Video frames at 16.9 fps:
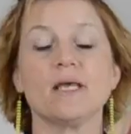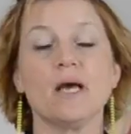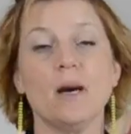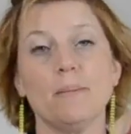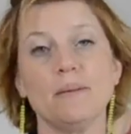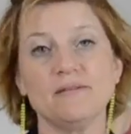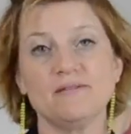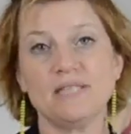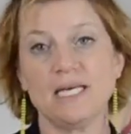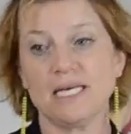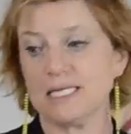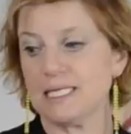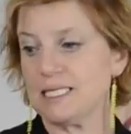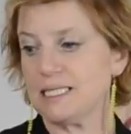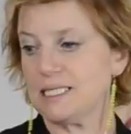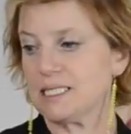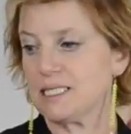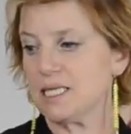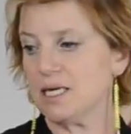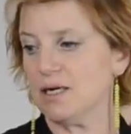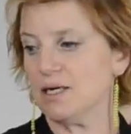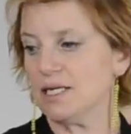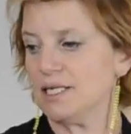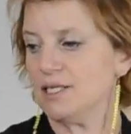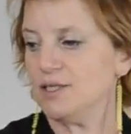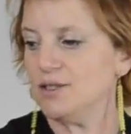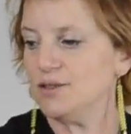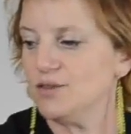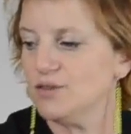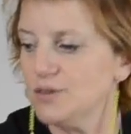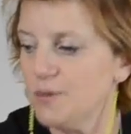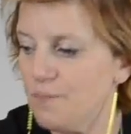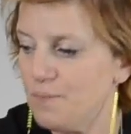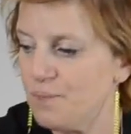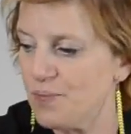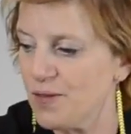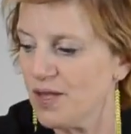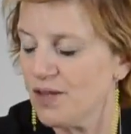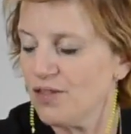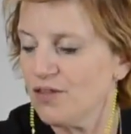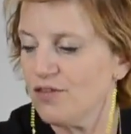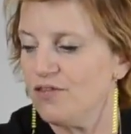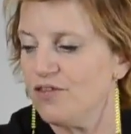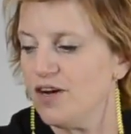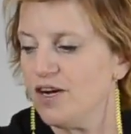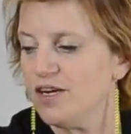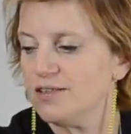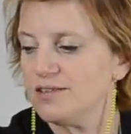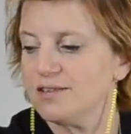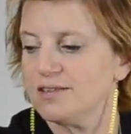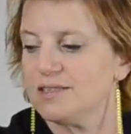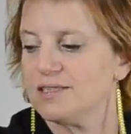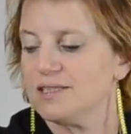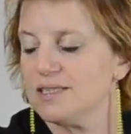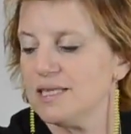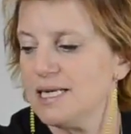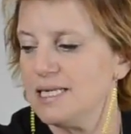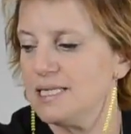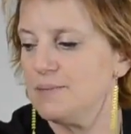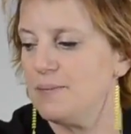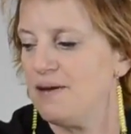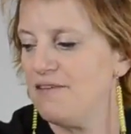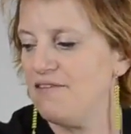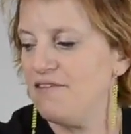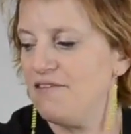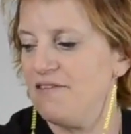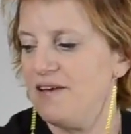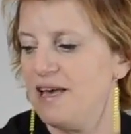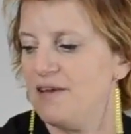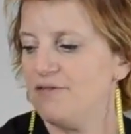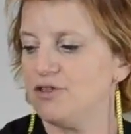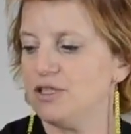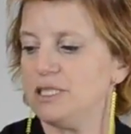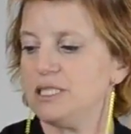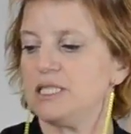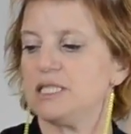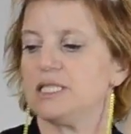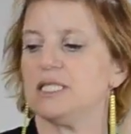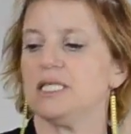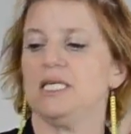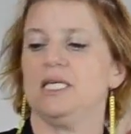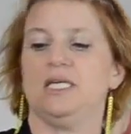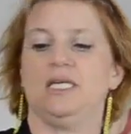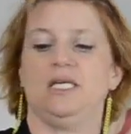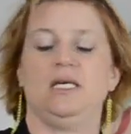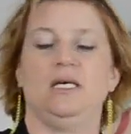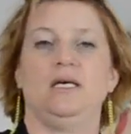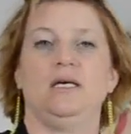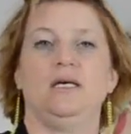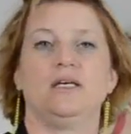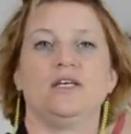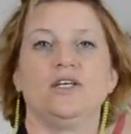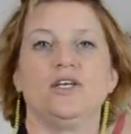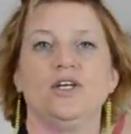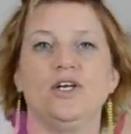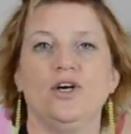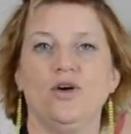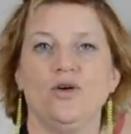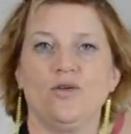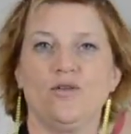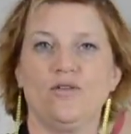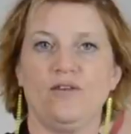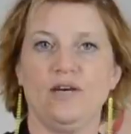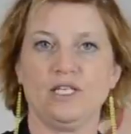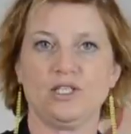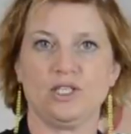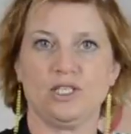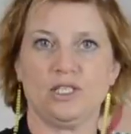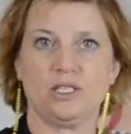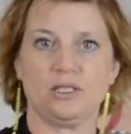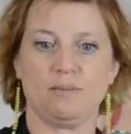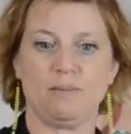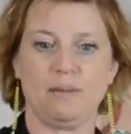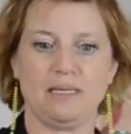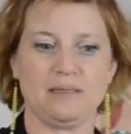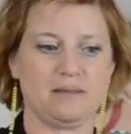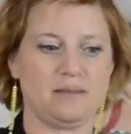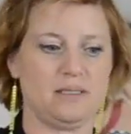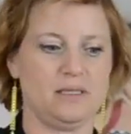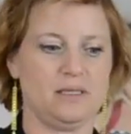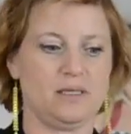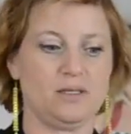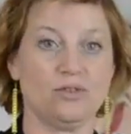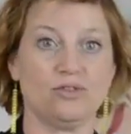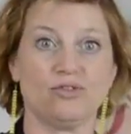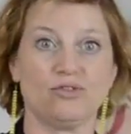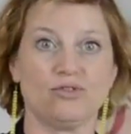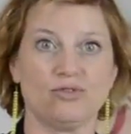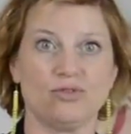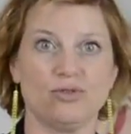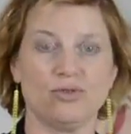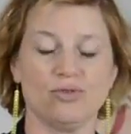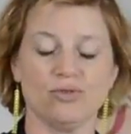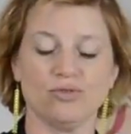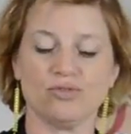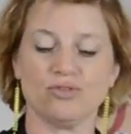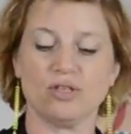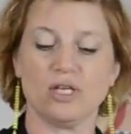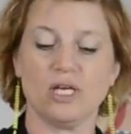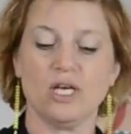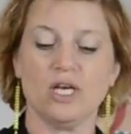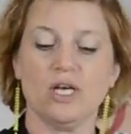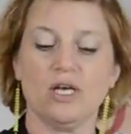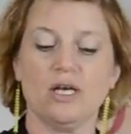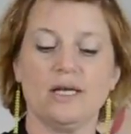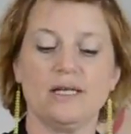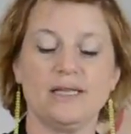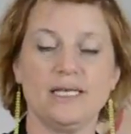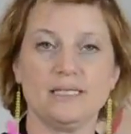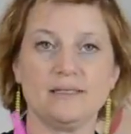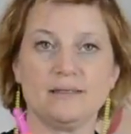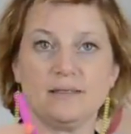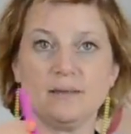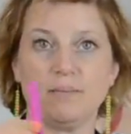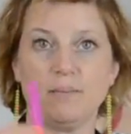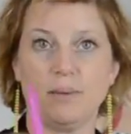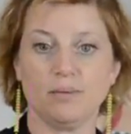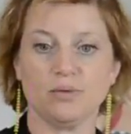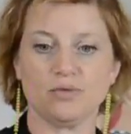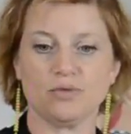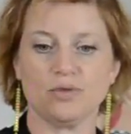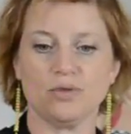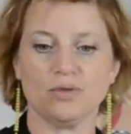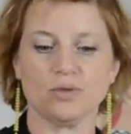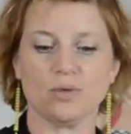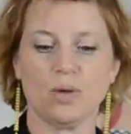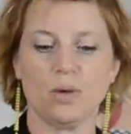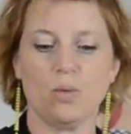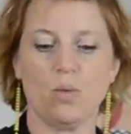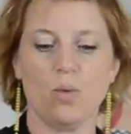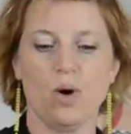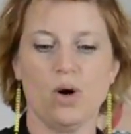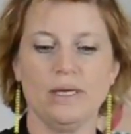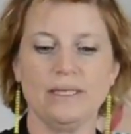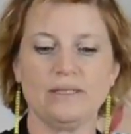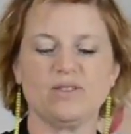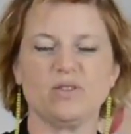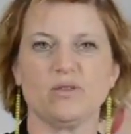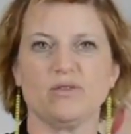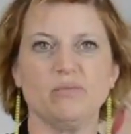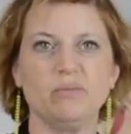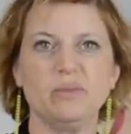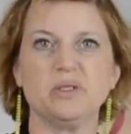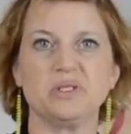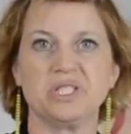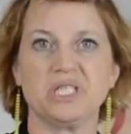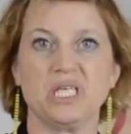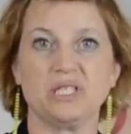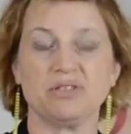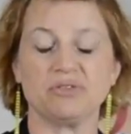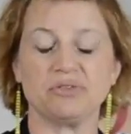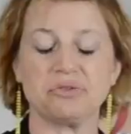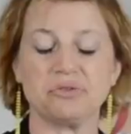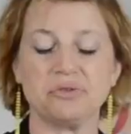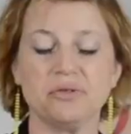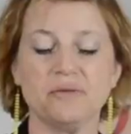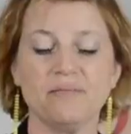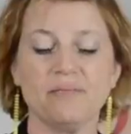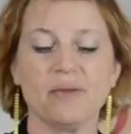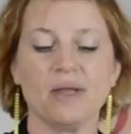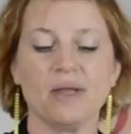couple of techniques that I use. The first, and my favourite, good old-fashioned plastic straws. This is a bubble straw. It's quite a wide sort of milkshake straw.